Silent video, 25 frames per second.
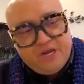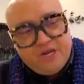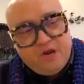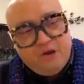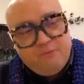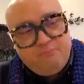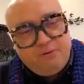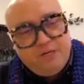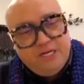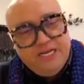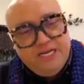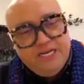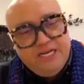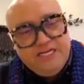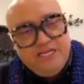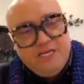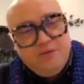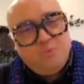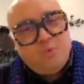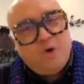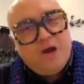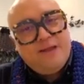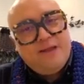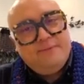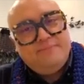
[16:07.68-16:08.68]
they're
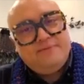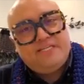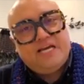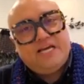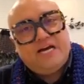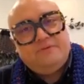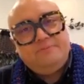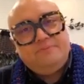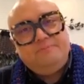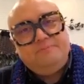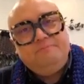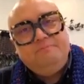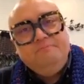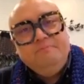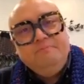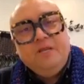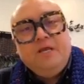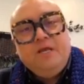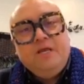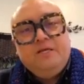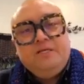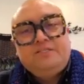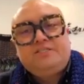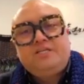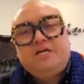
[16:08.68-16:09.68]
completely wiped out.
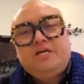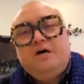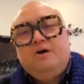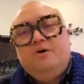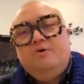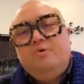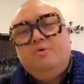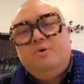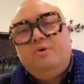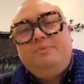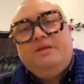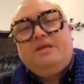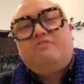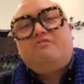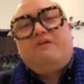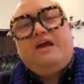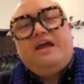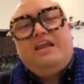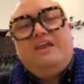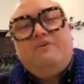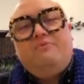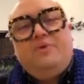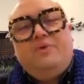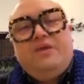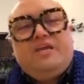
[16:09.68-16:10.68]
So it would be
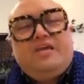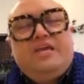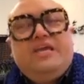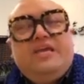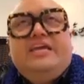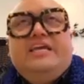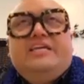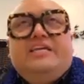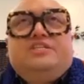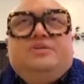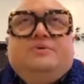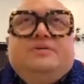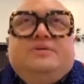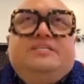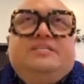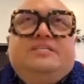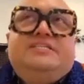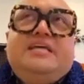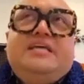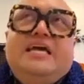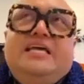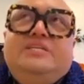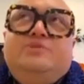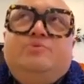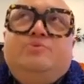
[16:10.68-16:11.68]
great if we could get to a
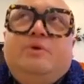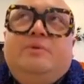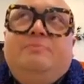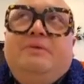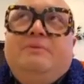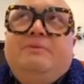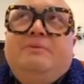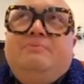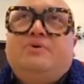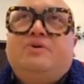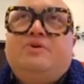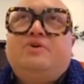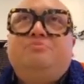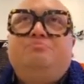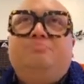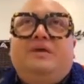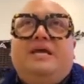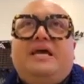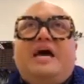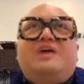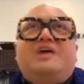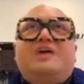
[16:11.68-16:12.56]
stage where people could